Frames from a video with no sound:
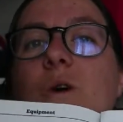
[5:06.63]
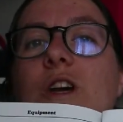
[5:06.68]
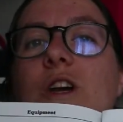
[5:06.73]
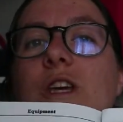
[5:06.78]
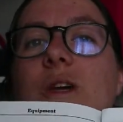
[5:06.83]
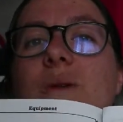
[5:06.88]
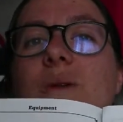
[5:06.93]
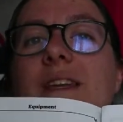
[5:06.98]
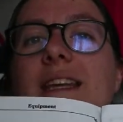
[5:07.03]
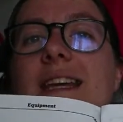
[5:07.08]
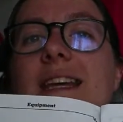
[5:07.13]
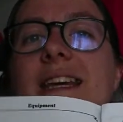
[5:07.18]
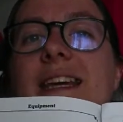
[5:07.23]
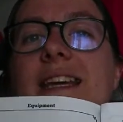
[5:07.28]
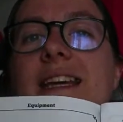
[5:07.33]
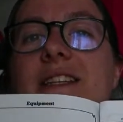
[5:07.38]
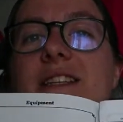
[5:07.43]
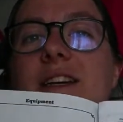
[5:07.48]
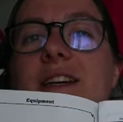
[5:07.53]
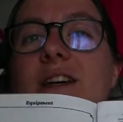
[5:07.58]
you
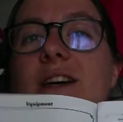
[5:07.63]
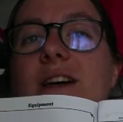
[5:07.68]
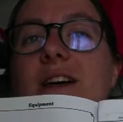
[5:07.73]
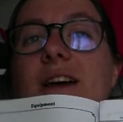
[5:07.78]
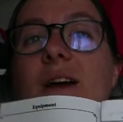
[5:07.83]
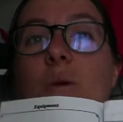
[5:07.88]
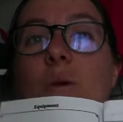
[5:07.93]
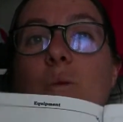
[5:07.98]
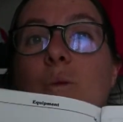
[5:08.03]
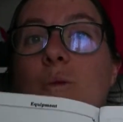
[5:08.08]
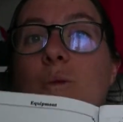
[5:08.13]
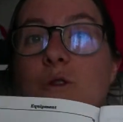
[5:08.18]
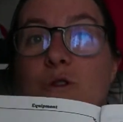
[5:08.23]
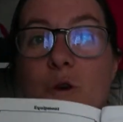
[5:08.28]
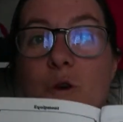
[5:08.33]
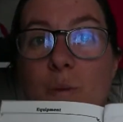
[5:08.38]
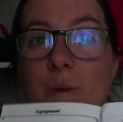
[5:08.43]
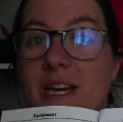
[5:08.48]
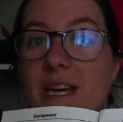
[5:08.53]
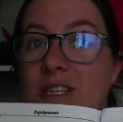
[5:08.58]
need.
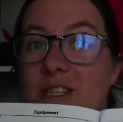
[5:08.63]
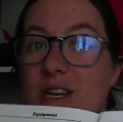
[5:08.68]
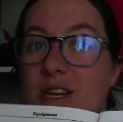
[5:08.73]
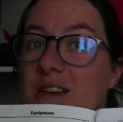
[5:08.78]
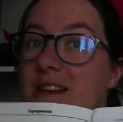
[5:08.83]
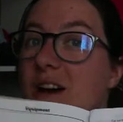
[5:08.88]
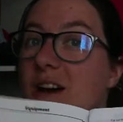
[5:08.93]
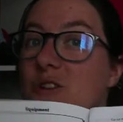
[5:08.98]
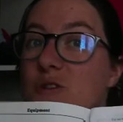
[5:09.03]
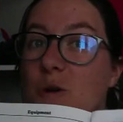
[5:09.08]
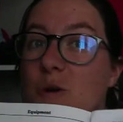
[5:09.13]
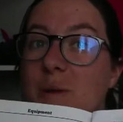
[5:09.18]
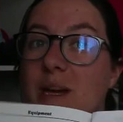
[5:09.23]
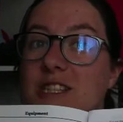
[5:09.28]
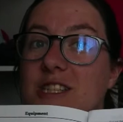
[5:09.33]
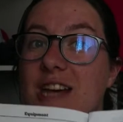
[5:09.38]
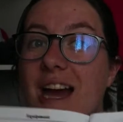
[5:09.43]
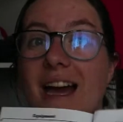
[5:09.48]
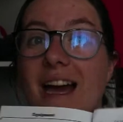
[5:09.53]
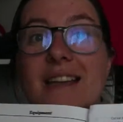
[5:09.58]
Draw a picture, I draw a
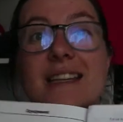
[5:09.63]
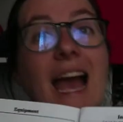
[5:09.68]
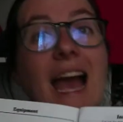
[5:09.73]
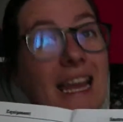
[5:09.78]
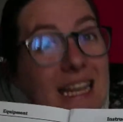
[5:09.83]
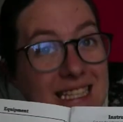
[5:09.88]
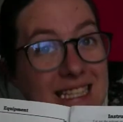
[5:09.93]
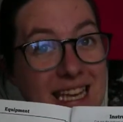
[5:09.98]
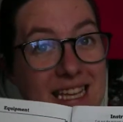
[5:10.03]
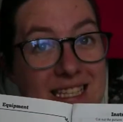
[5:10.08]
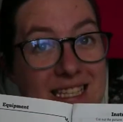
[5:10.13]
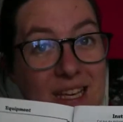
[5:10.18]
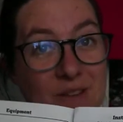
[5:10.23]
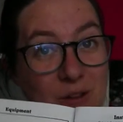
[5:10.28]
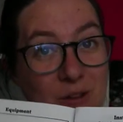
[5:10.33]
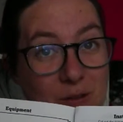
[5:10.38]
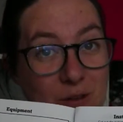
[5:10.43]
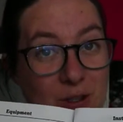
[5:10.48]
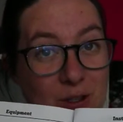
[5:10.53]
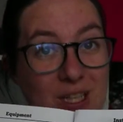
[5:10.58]
picture and annotate it if
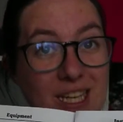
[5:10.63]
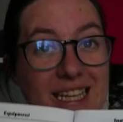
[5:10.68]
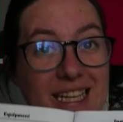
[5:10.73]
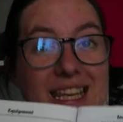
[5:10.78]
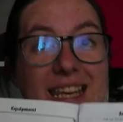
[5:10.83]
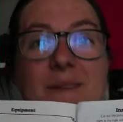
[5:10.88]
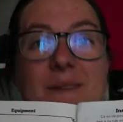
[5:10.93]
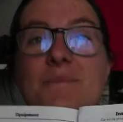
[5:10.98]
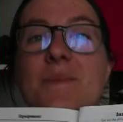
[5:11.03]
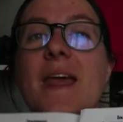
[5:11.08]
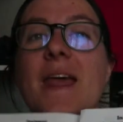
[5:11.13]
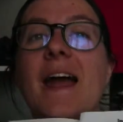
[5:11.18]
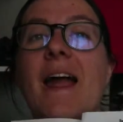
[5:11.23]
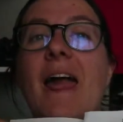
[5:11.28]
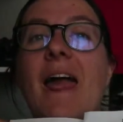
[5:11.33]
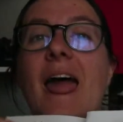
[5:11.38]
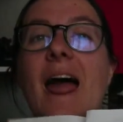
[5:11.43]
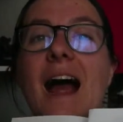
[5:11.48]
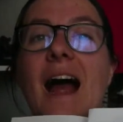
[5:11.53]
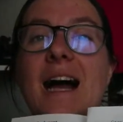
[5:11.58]
you feel like it.
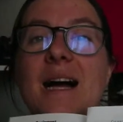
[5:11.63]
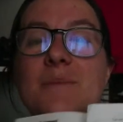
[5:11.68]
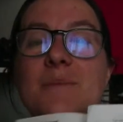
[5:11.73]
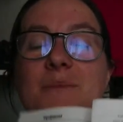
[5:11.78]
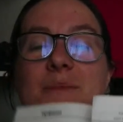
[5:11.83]
Um,